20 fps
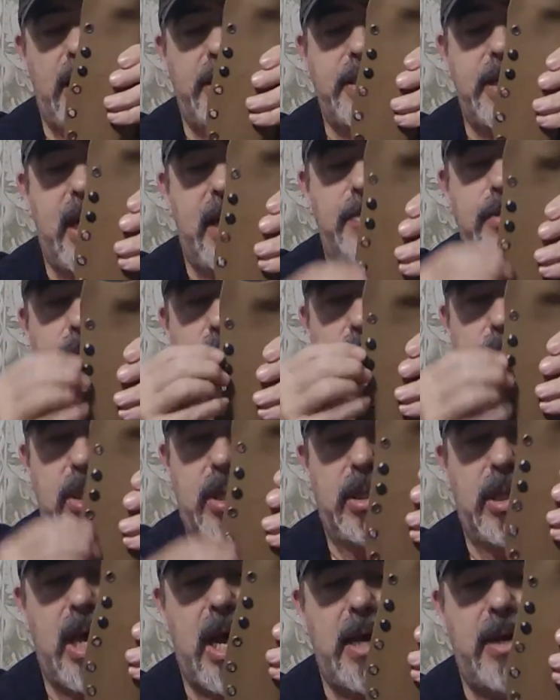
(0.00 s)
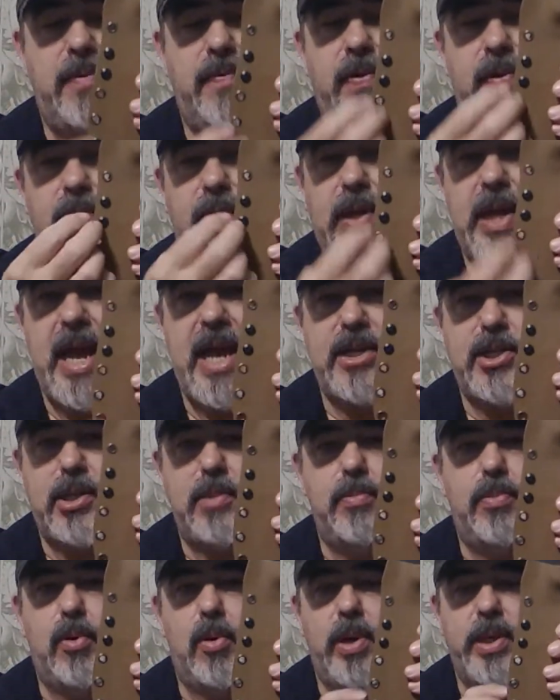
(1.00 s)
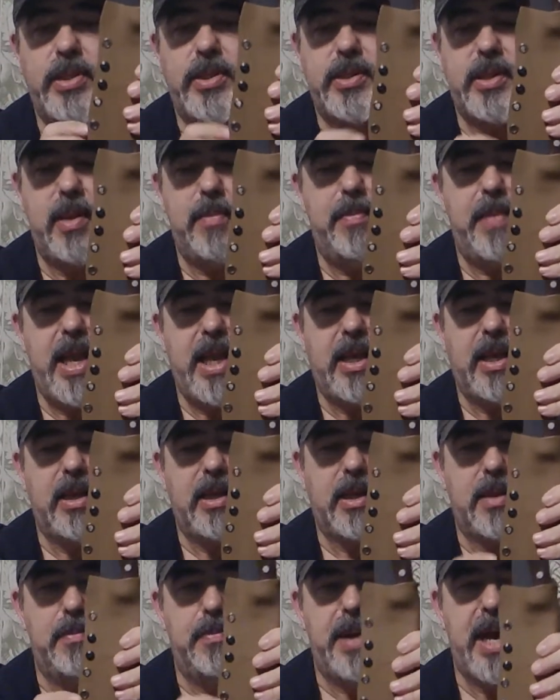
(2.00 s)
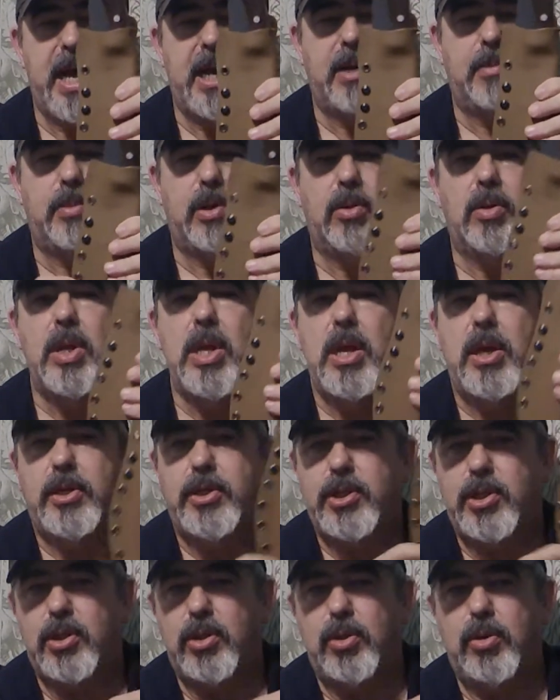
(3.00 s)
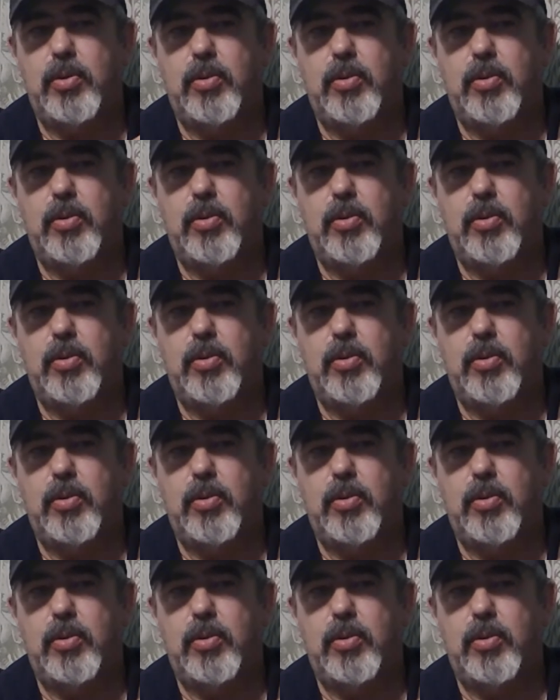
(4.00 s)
of times there's a lot of lashing points that make it compatible to